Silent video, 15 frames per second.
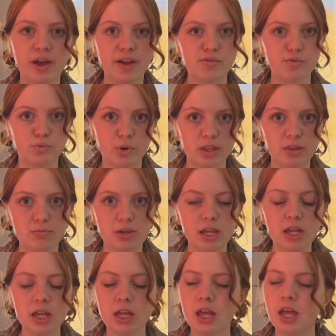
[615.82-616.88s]
have with
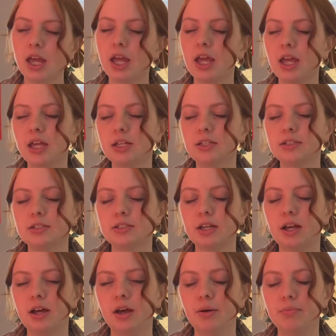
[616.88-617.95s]
me is
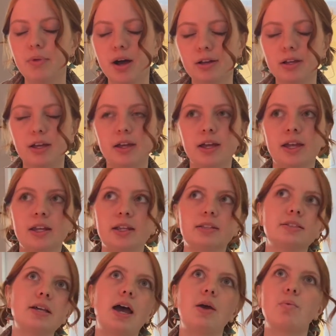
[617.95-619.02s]
a manga, and
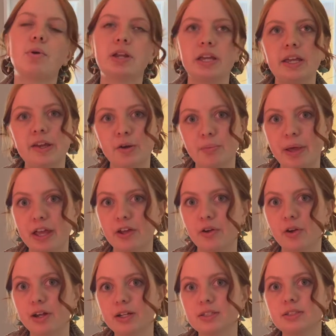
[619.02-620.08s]
it's I Want to Eat Your
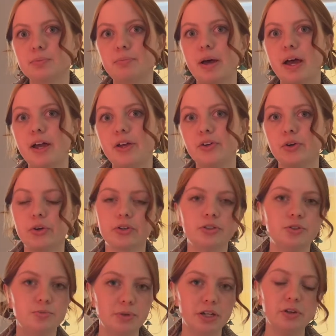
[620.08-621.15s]
Pancreas by Yoro
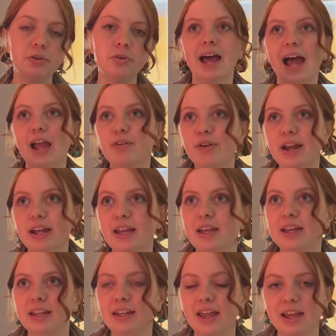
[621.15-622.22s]
Sumino. I read it
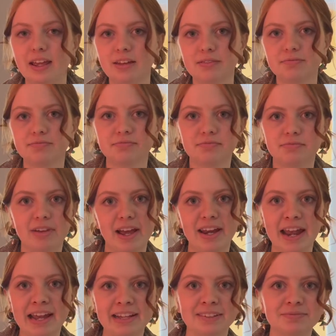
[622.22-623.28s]
in like a
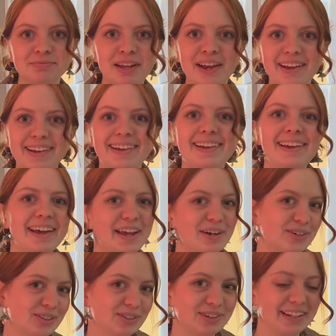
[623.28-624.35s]
night. It
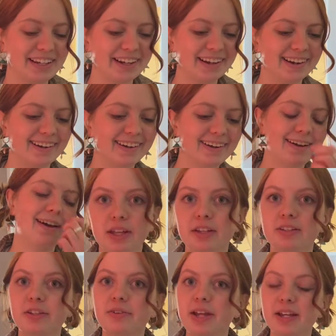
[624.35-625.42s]
was really good.
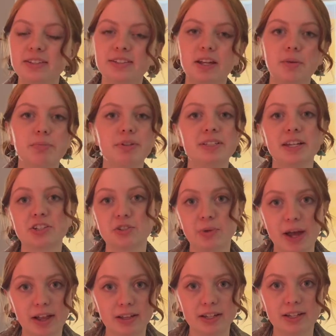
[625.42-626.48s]
So next up,
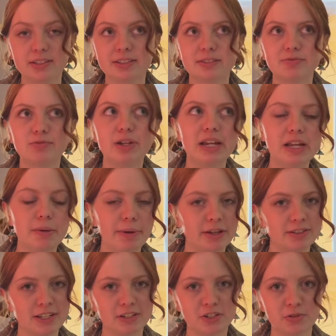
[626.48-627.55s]
sexualities. Reading
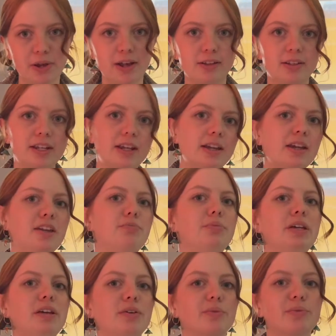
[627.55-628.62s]
about sexuality can
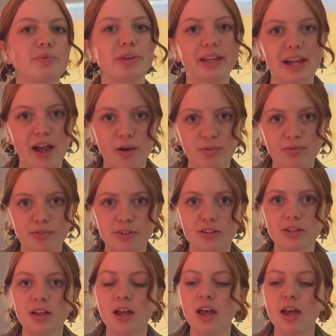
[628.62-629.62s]
be really helpful